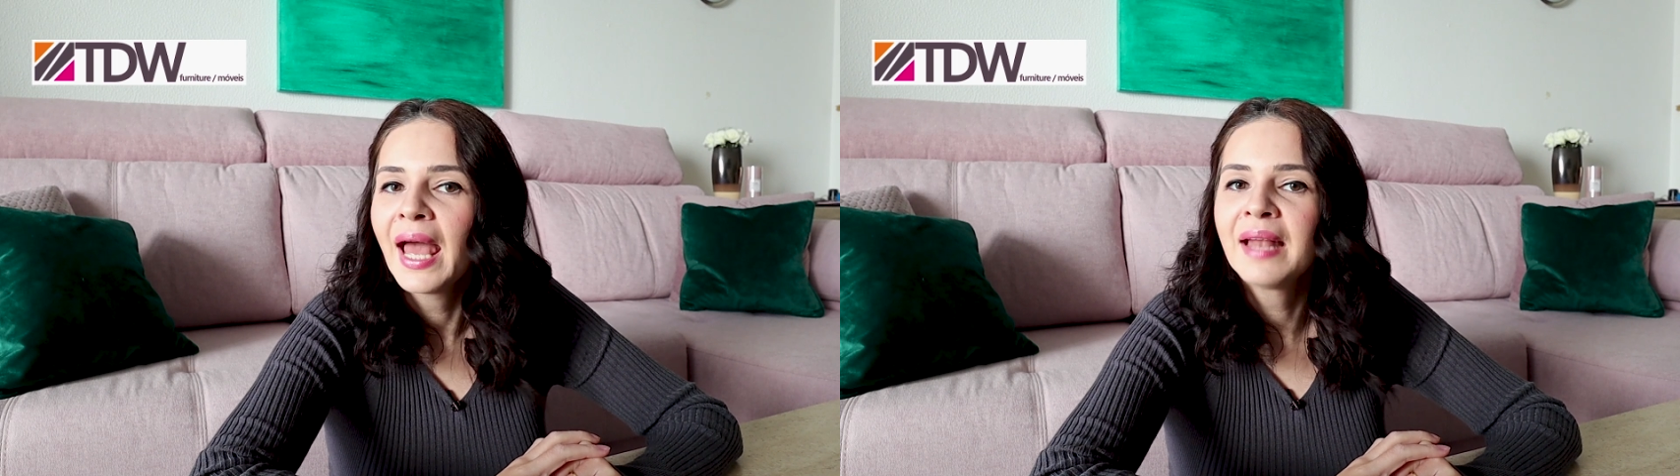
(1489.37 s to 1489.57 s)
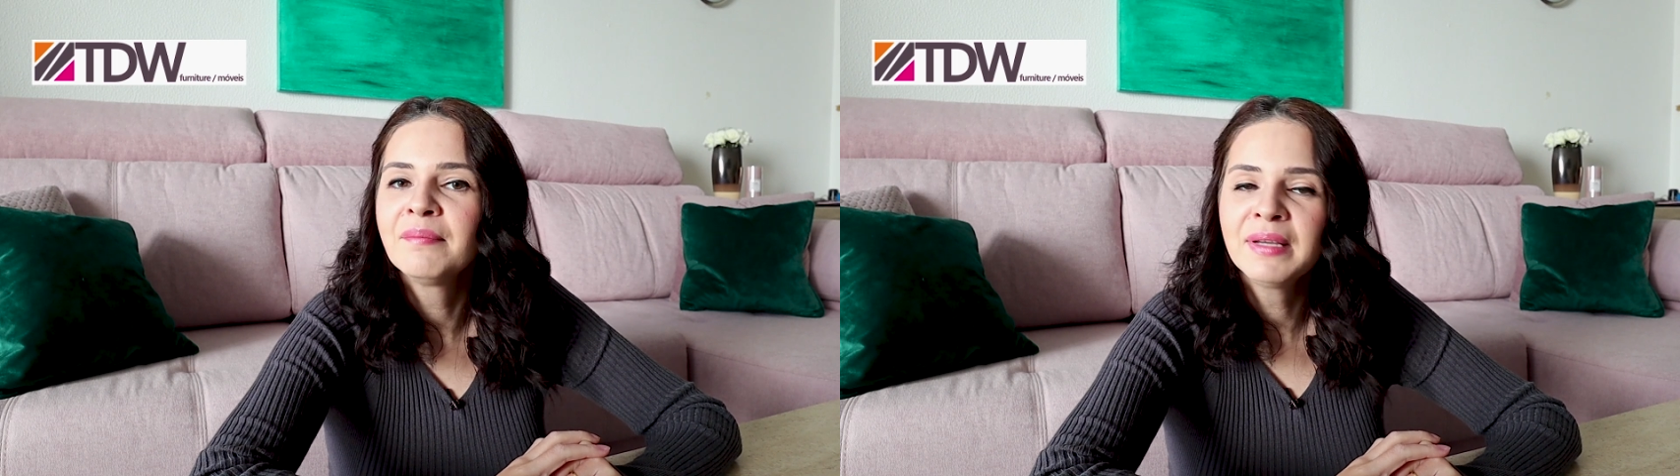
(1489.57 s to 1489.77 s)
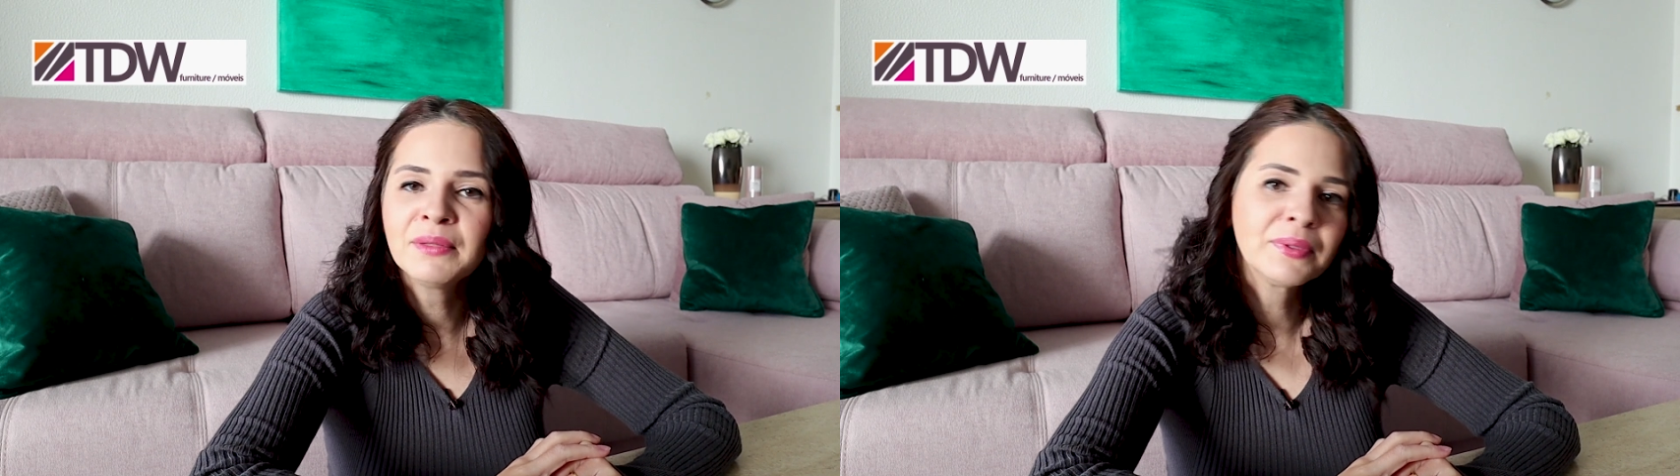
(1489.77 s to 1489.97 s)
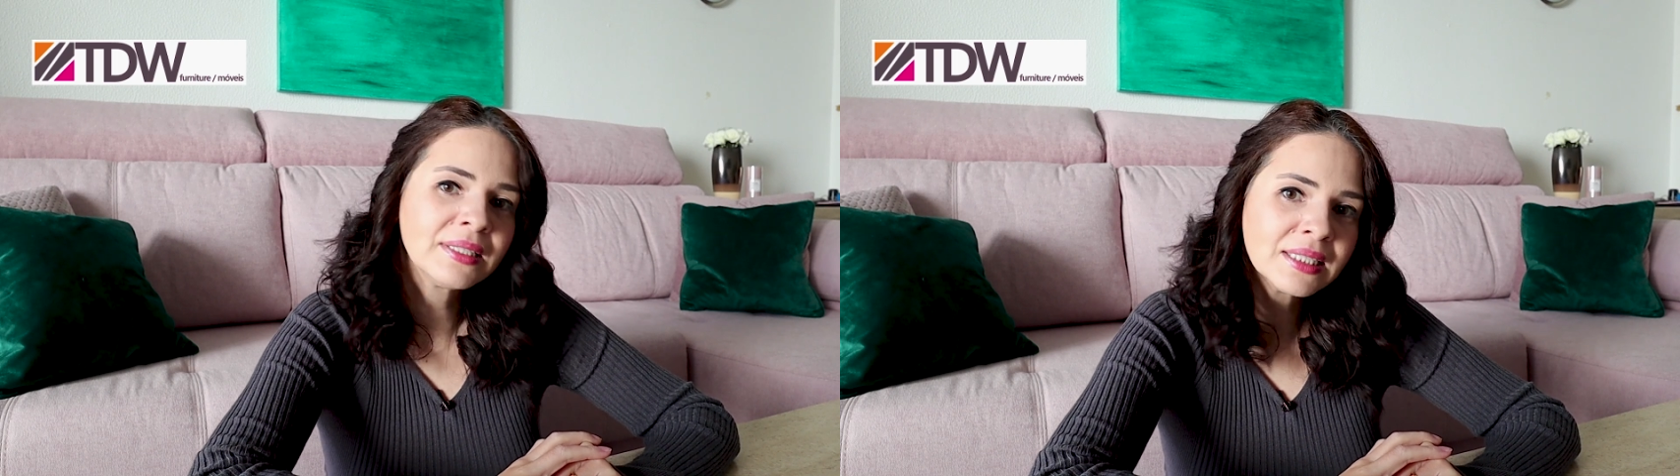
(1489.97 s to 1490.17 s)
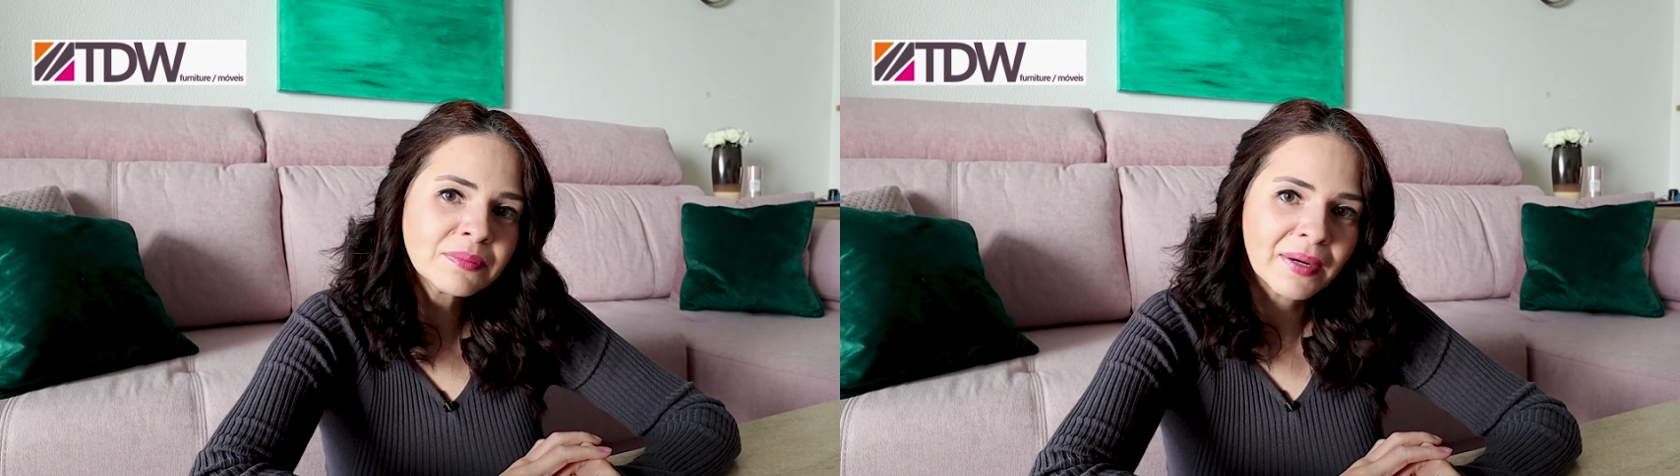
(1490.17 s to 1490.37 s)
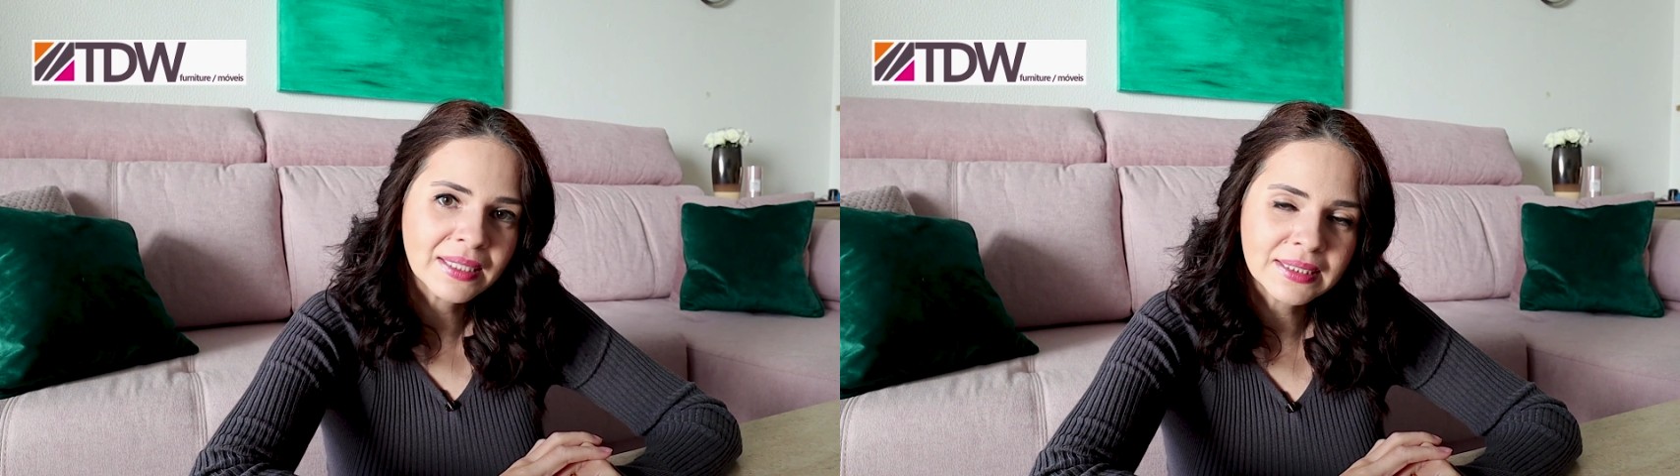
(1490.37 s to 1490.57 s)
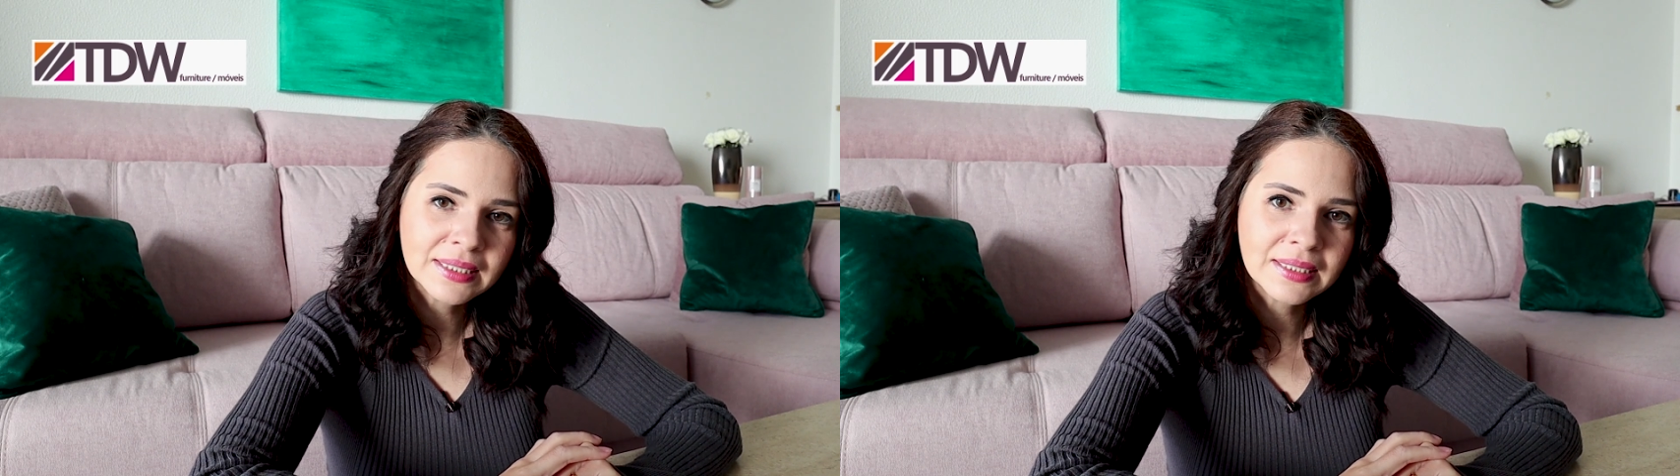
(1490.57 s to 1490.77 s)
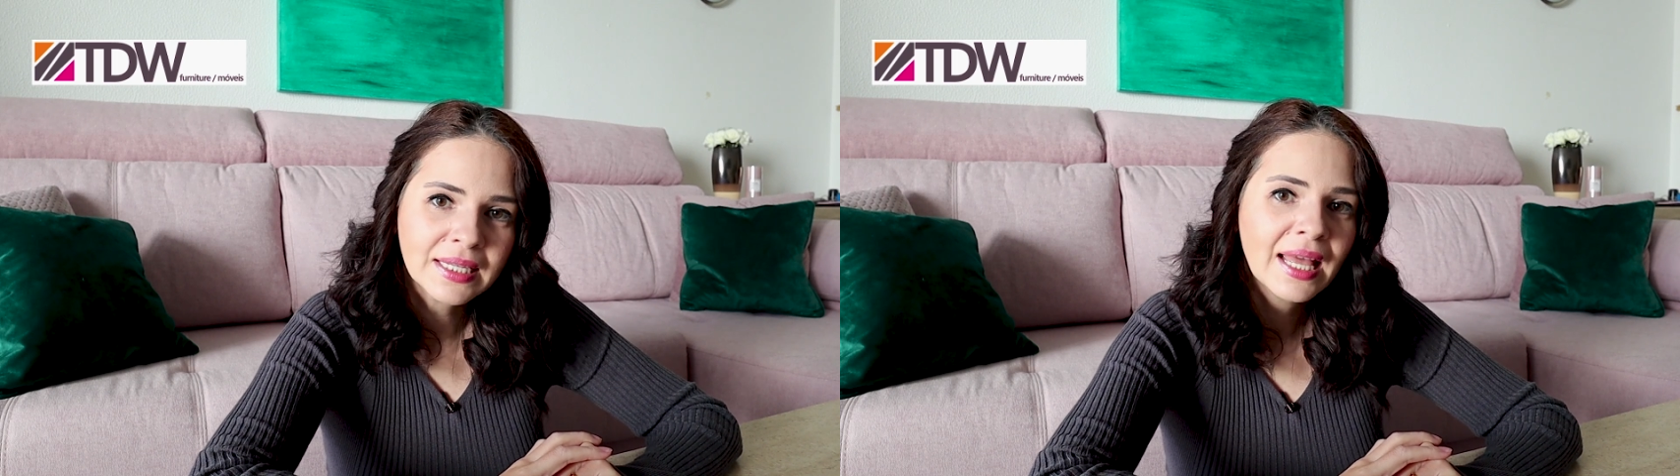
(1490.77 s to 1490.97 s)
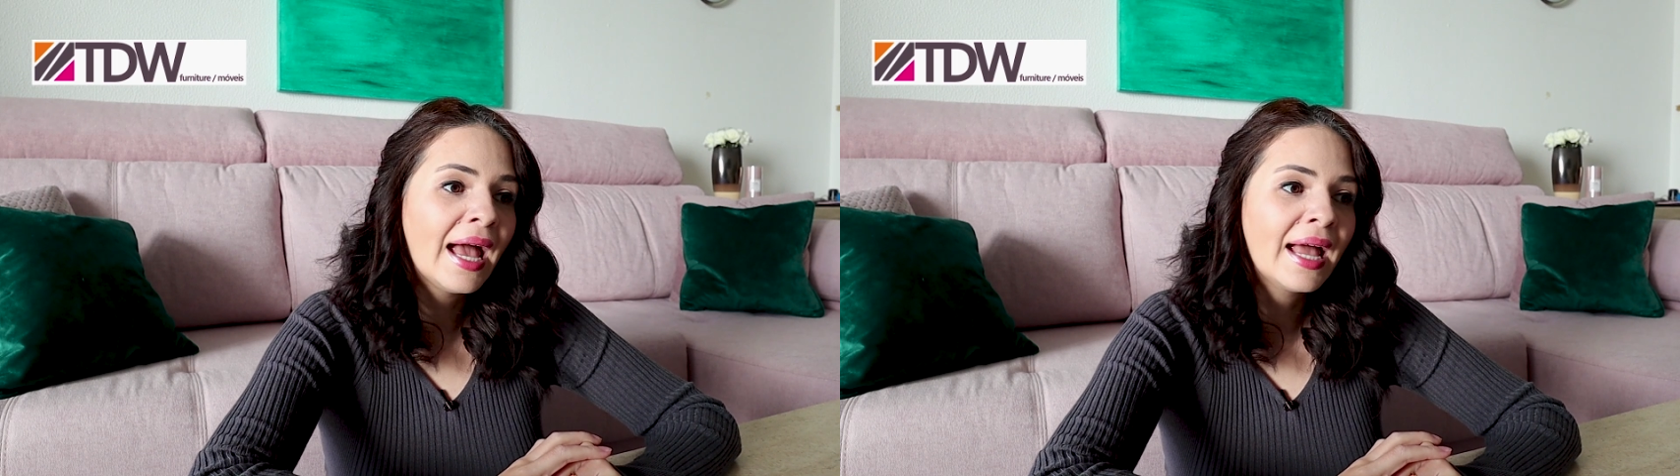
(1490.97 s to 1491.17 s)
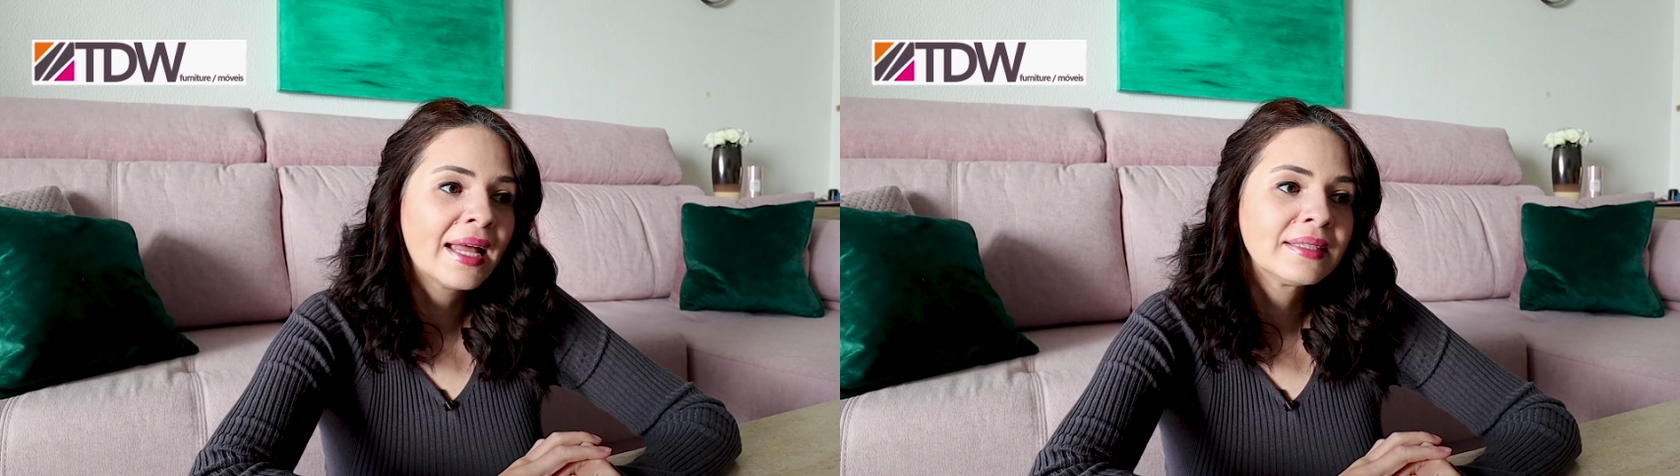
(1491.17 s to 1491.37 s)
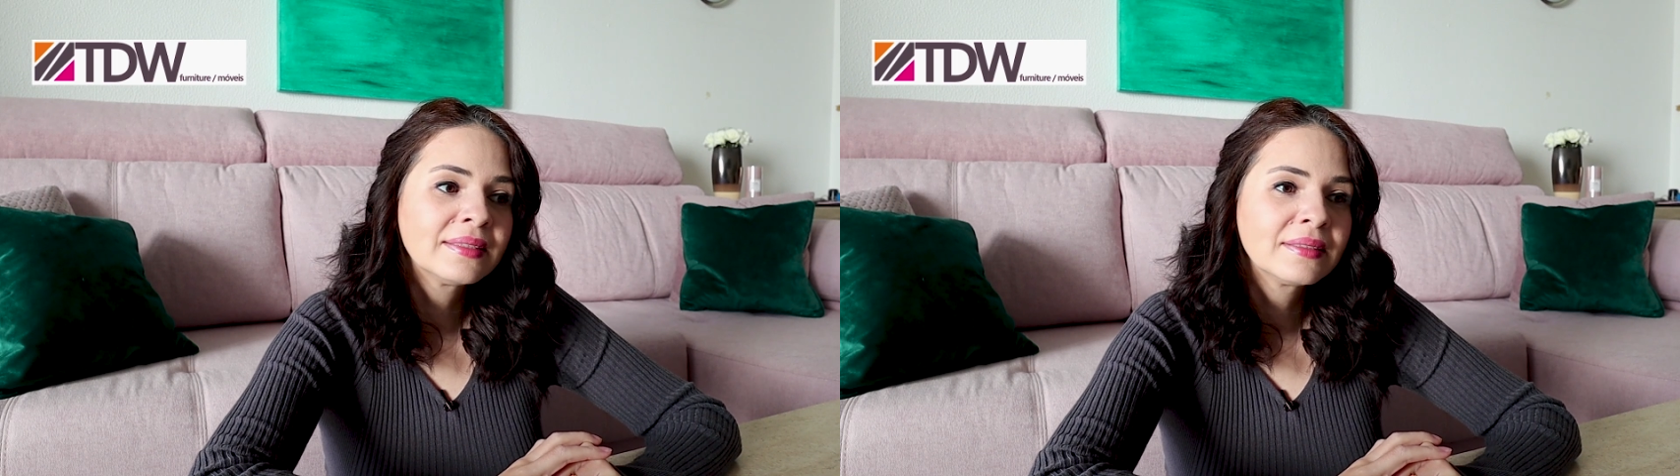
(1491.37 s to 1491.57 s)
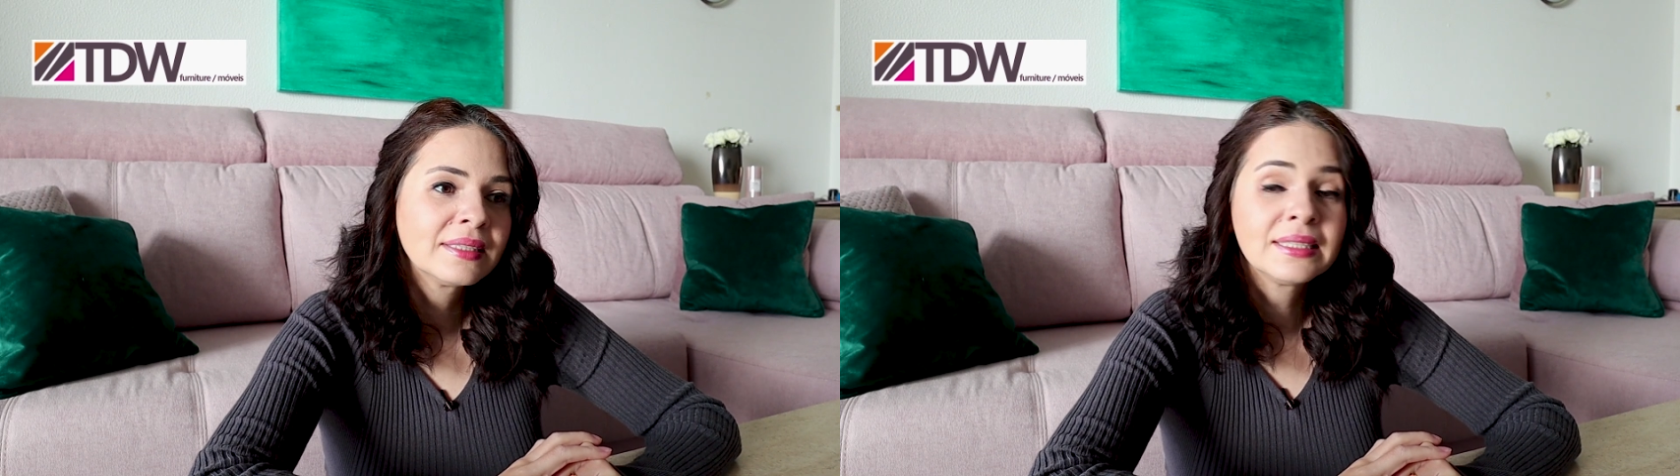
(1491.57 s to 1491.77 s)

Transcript: and meet with this person and